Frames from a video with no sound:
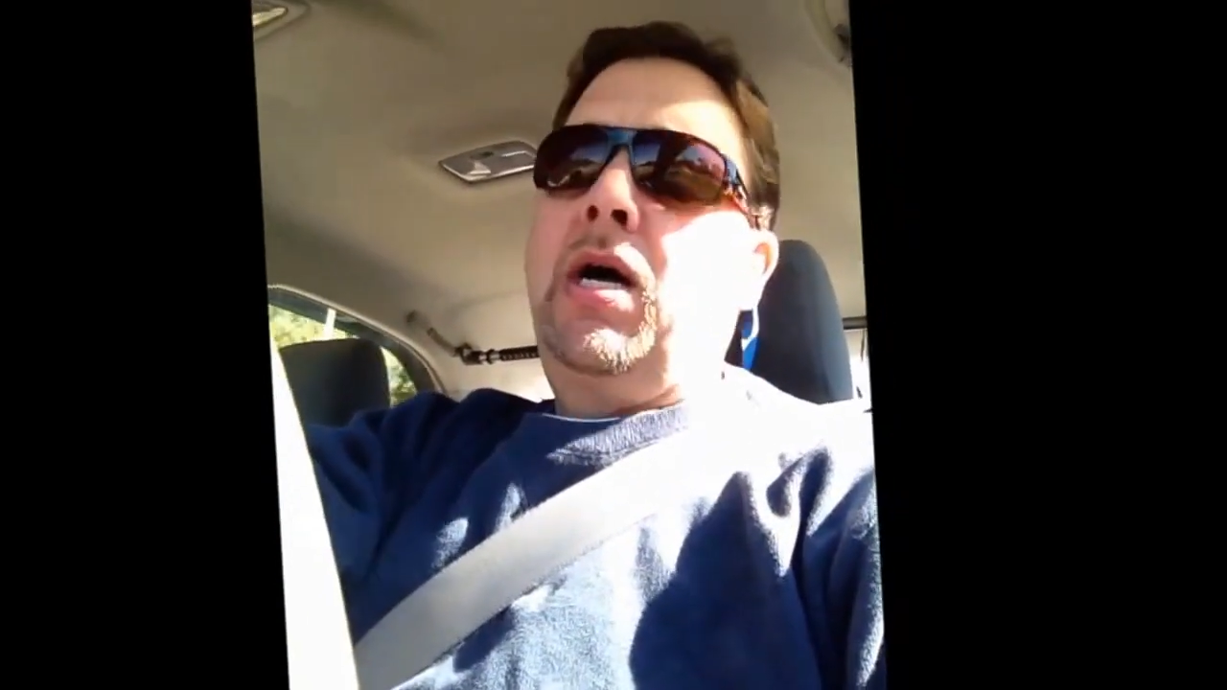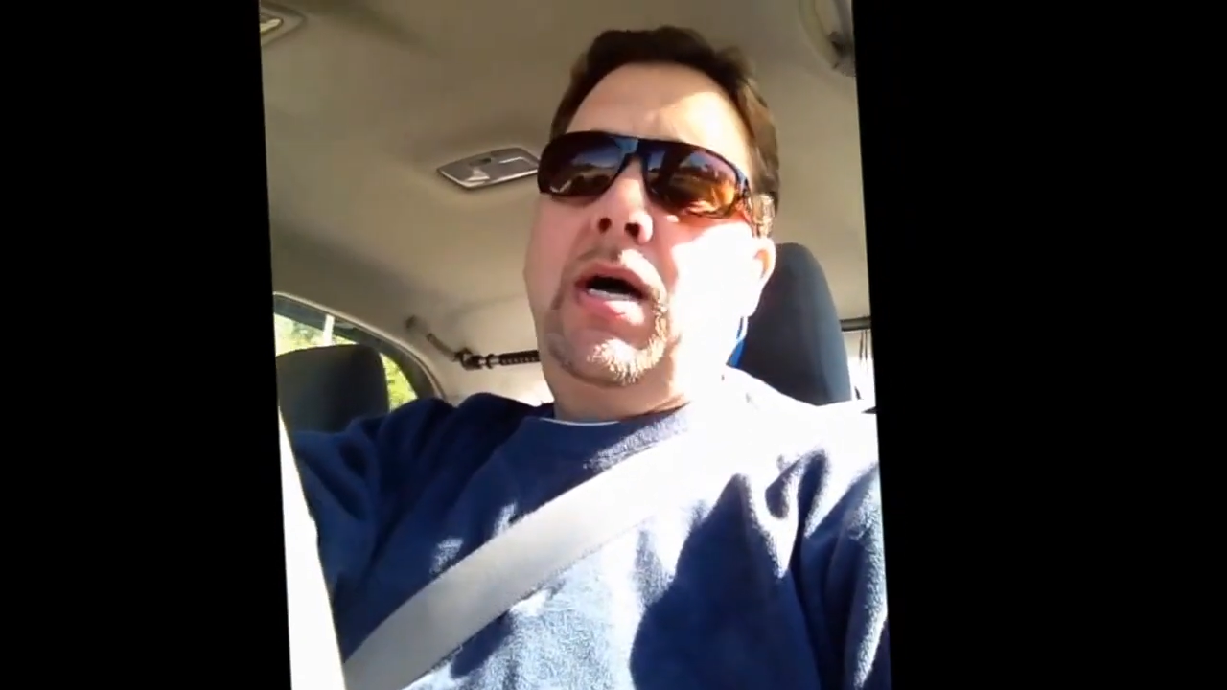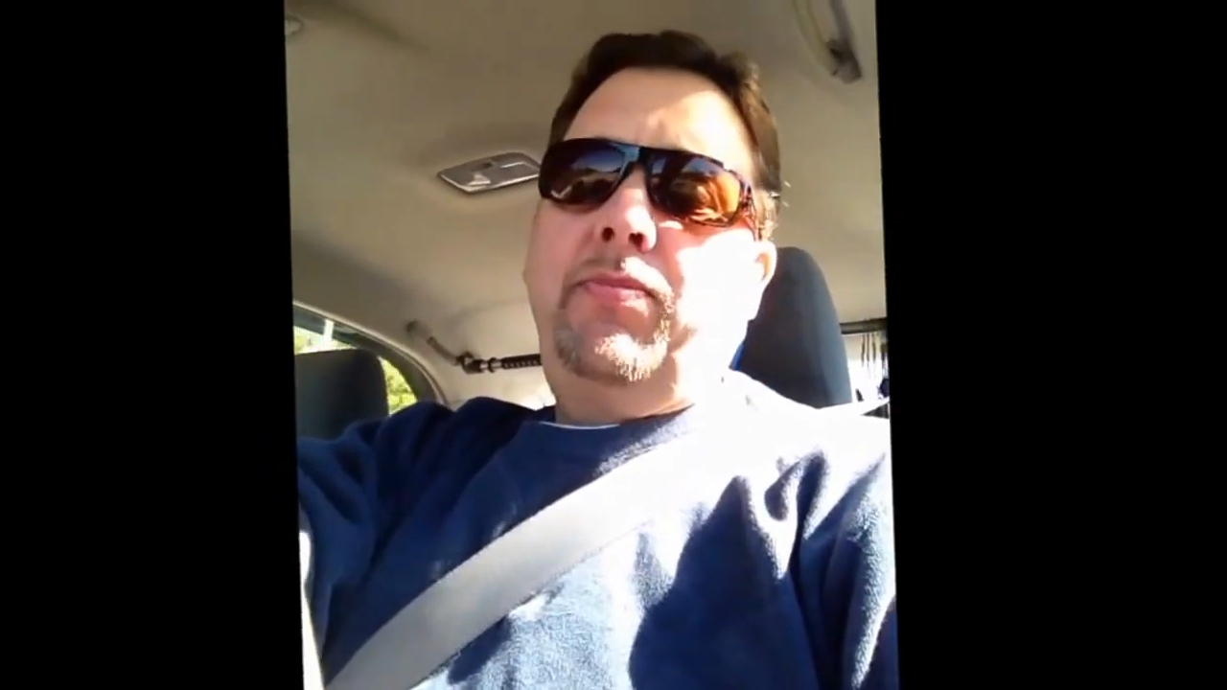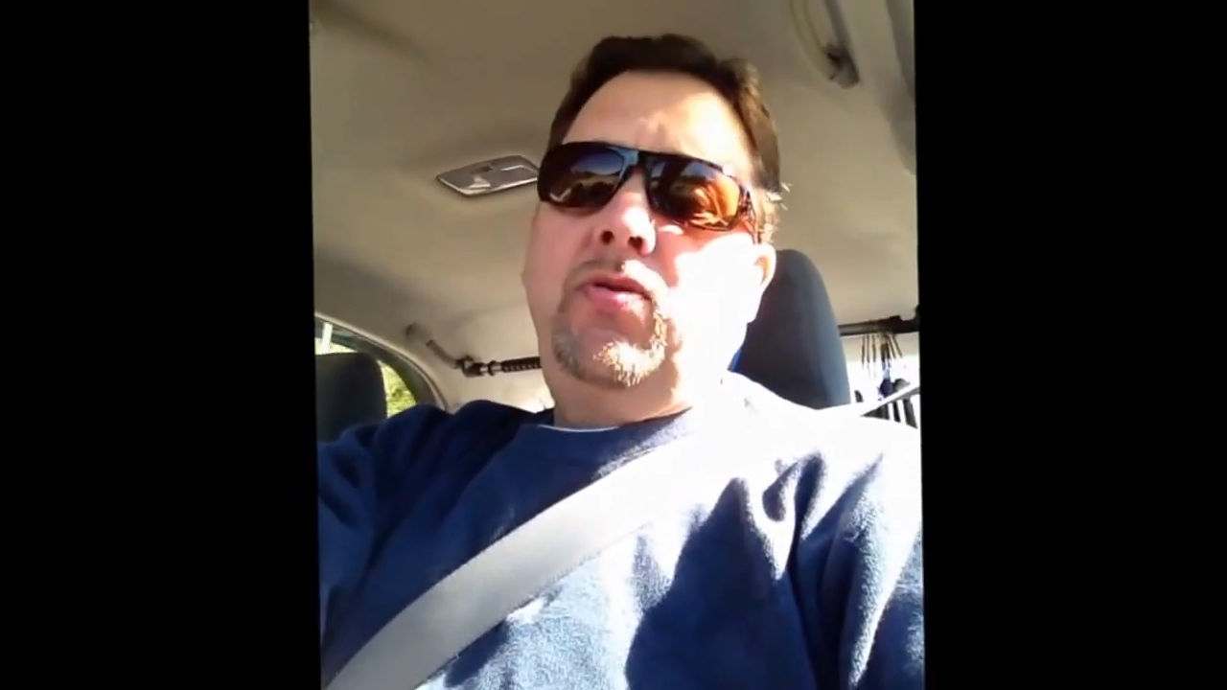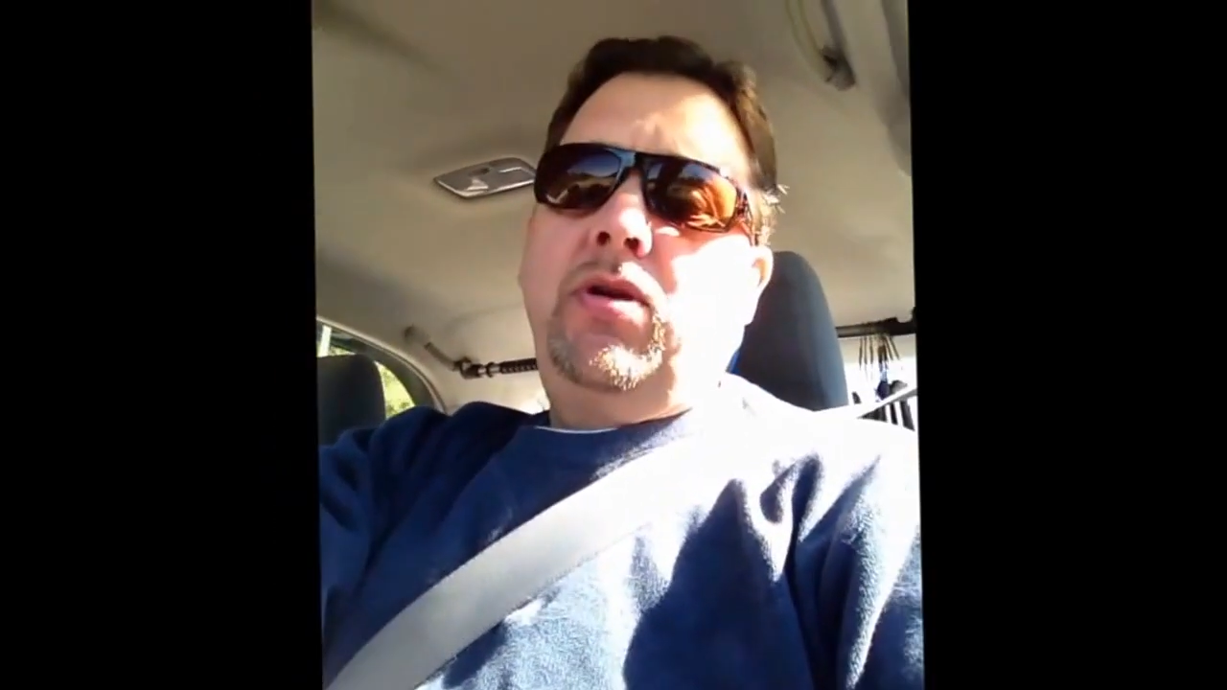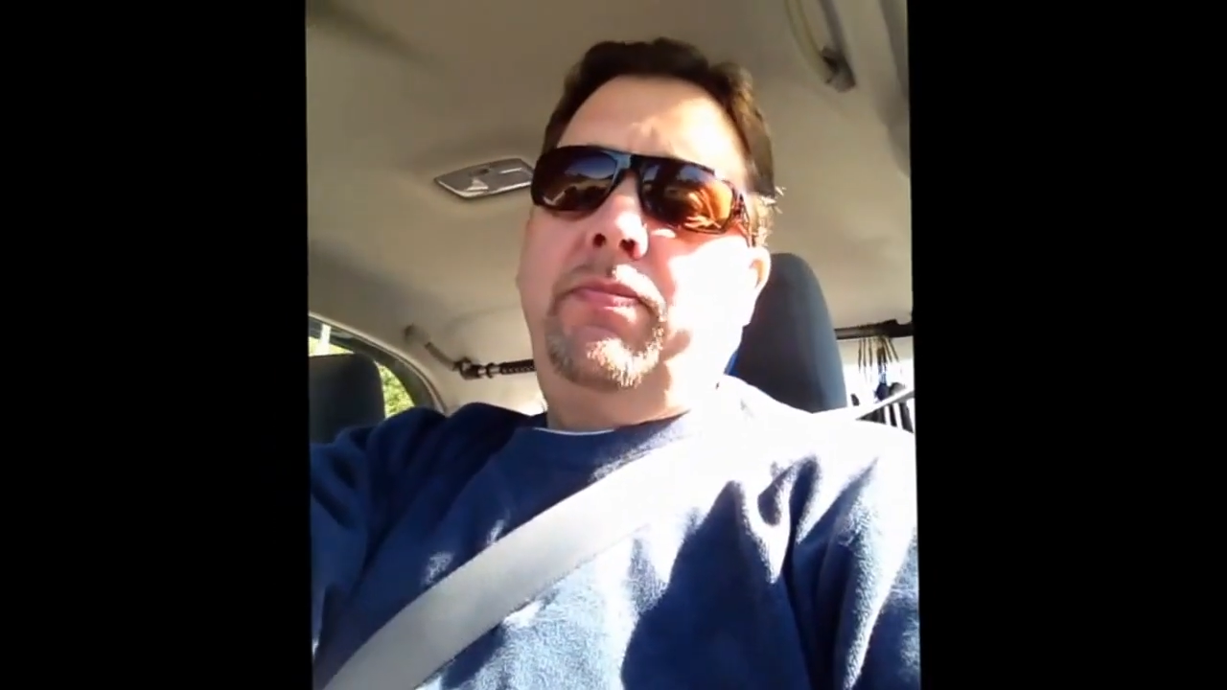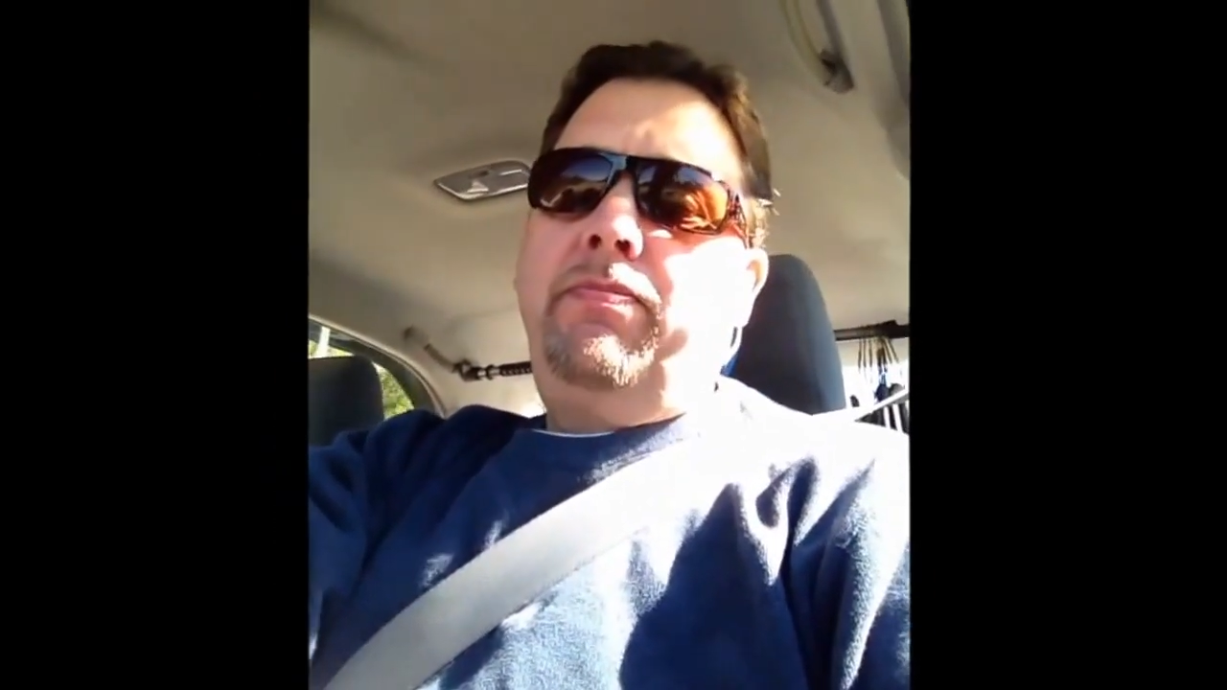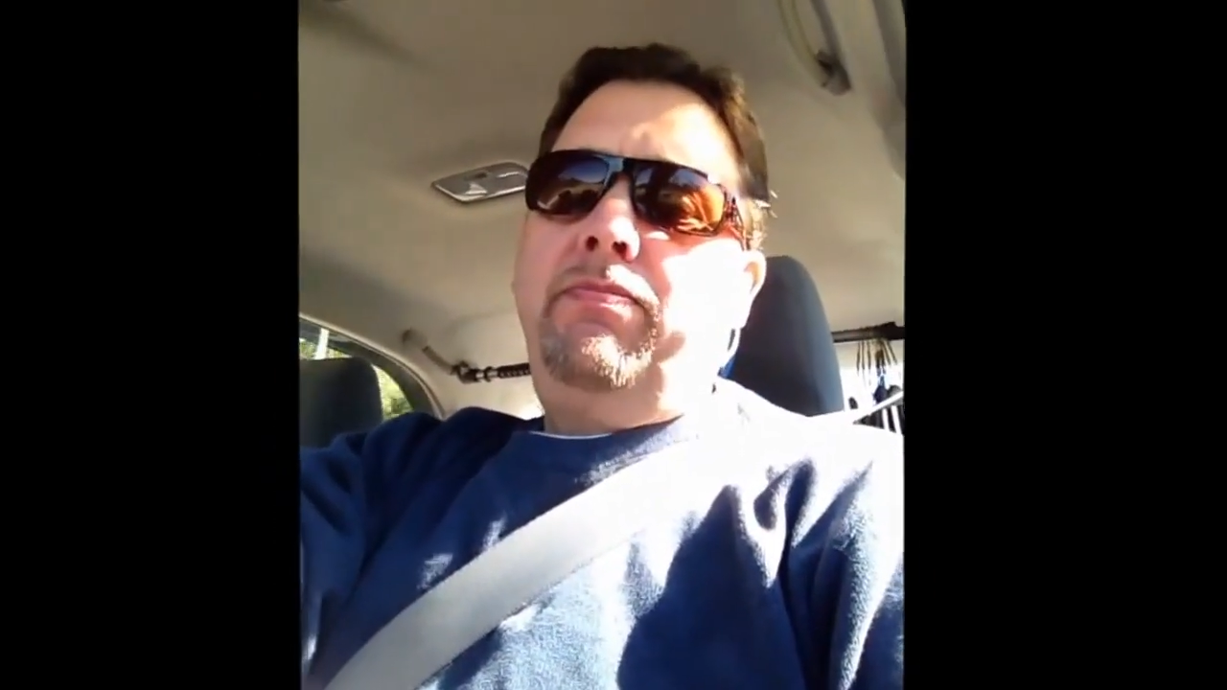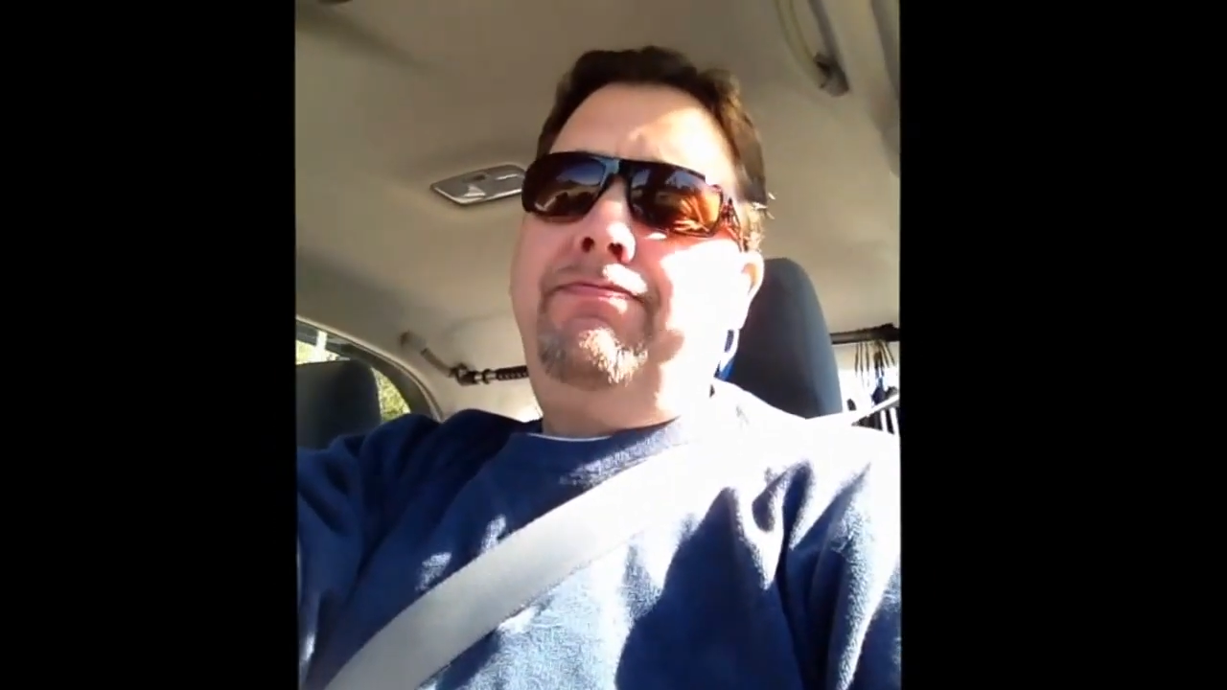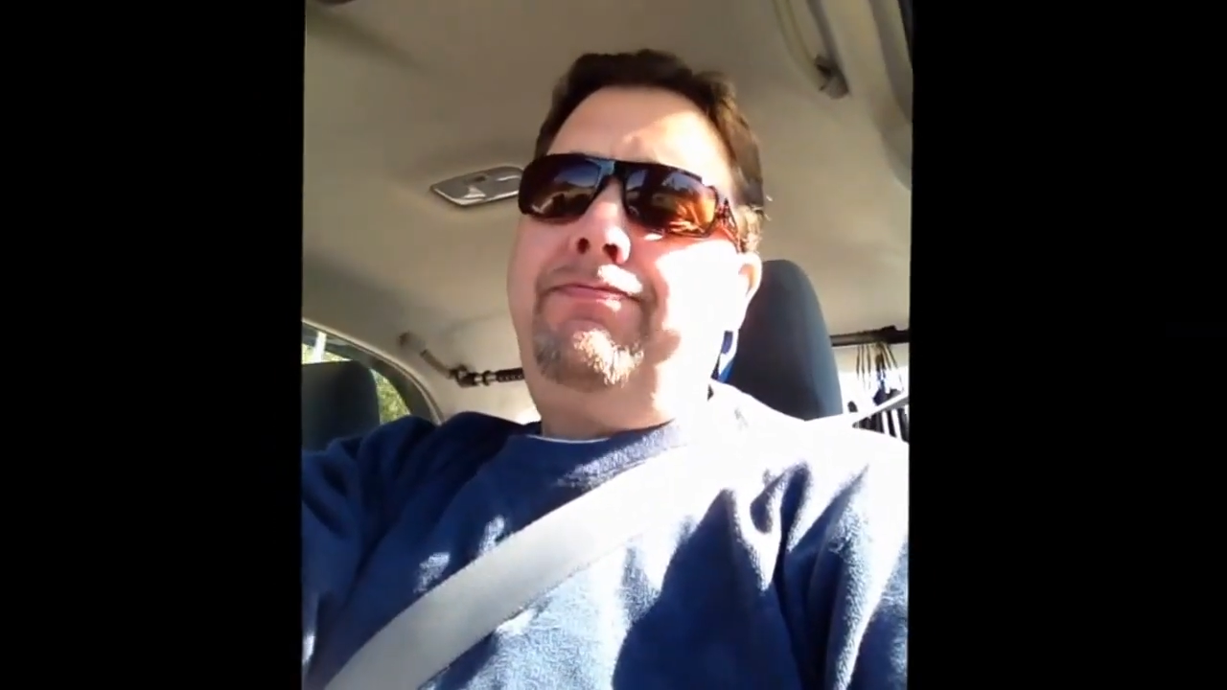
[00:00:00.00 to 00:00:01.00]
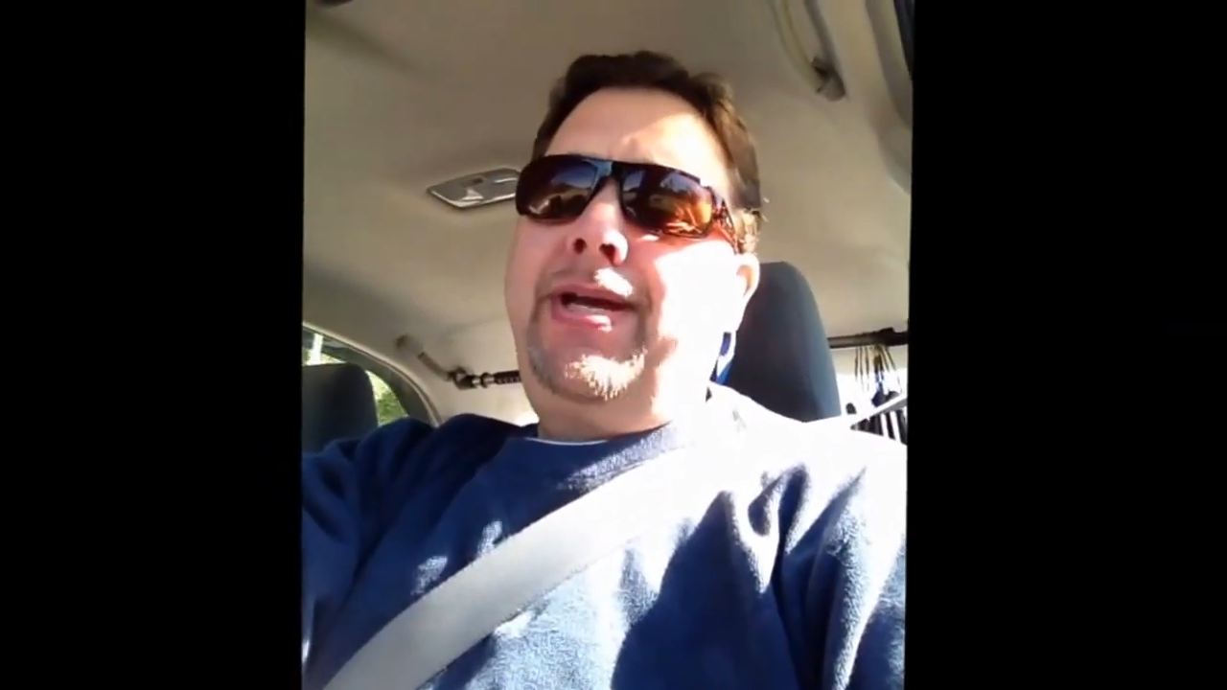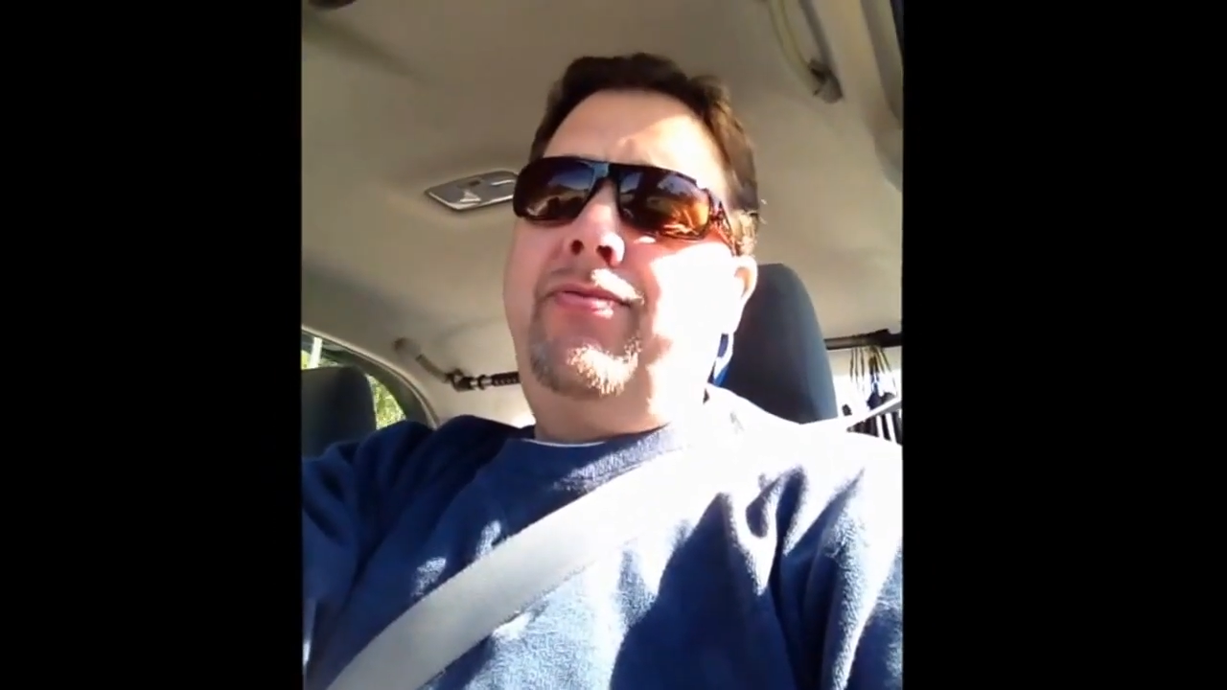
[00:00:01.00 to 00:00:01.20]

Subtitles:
I'm doing a big